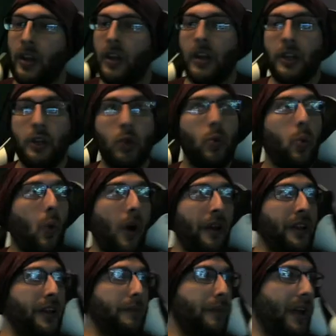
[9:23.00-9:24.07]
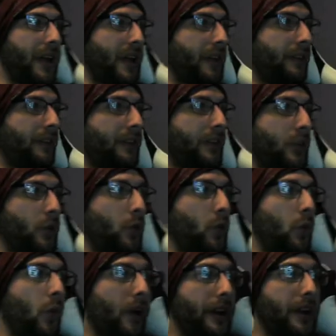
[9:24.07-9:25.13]
you want it, man. You
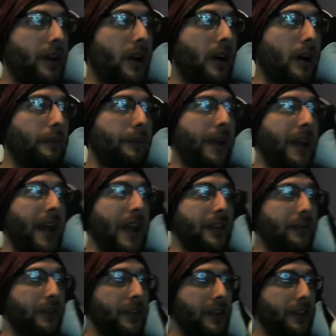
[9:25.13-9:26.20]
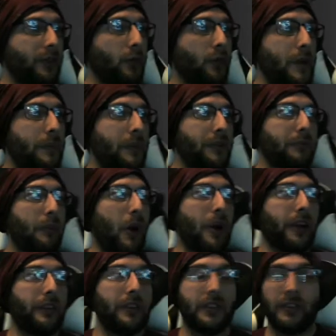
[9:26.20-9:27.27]
want it. And as for this, Reaper's Mark,
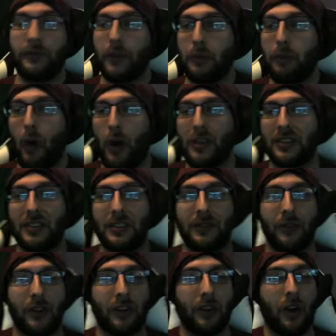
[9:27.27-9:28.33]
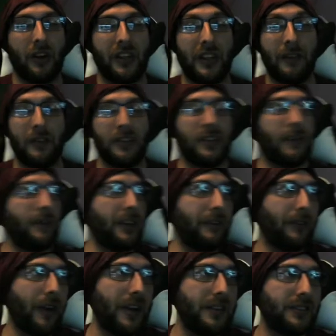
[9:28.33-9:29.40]
this is for bosses, for the longevity
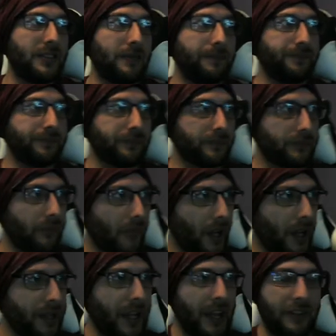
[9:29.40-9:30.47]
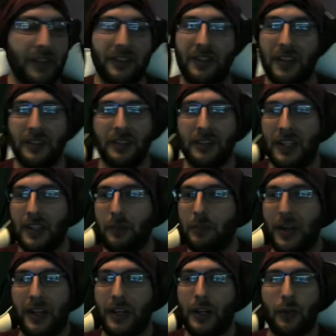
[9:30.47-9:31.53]
fights. Again, this doesn't need to be
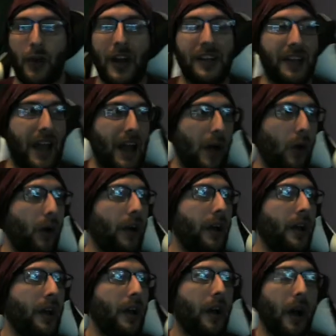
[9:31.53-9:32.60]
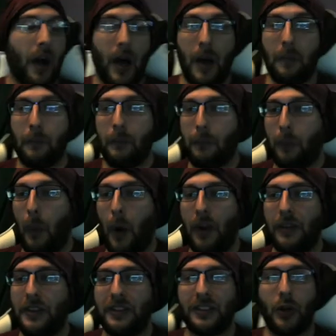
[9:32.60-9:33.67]
here right now. Part of
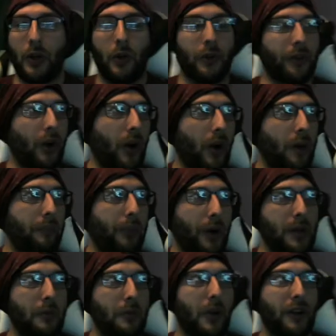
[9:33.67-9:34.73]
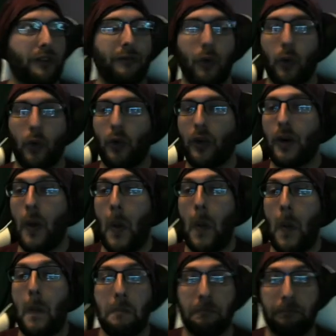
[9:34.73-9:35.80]
these skills are pretty much for
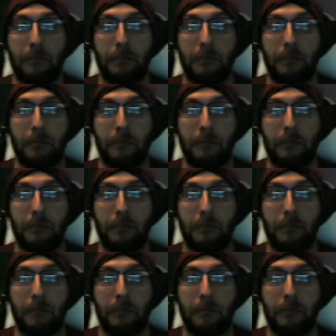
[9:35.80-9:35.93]
my